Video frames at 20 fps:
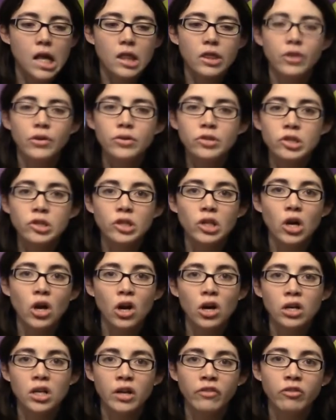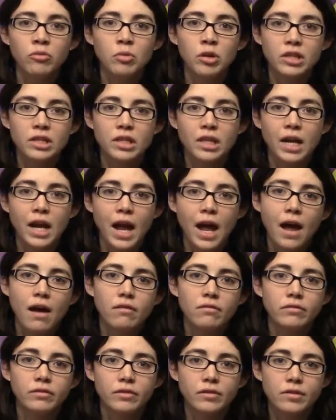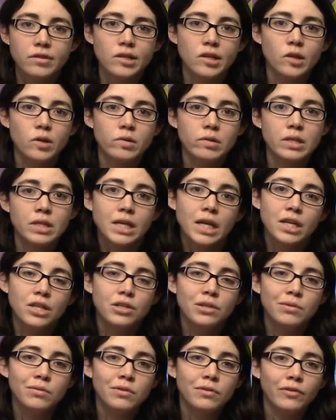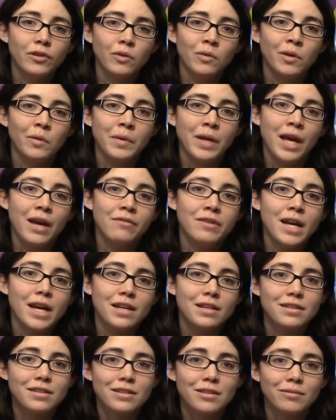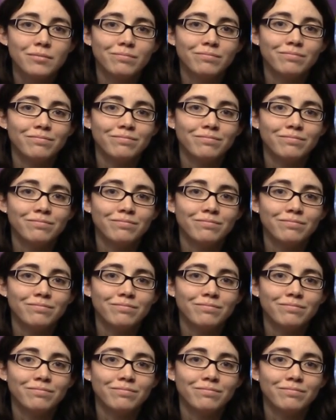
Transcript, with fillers: Those are the hardcover books that I have, so stay tuned for what we have next.